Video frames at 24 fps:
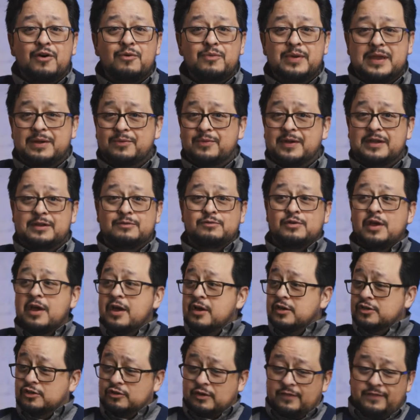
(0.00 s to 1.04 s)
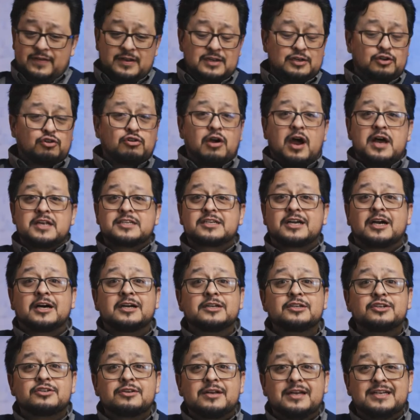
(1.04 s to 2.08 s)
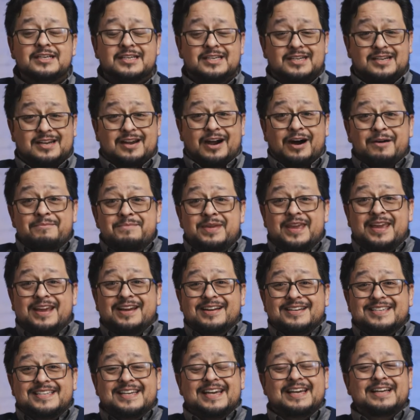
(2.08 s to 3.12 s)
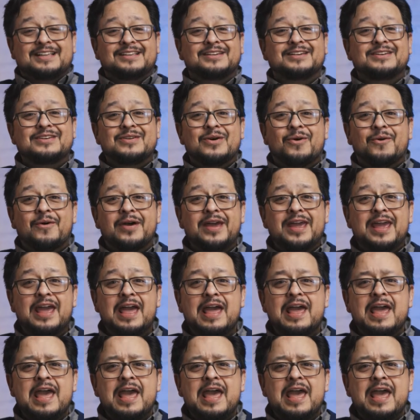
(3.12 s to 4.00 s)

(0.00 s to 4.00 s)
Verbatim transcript: We, we driven cross country just come here to Illinois.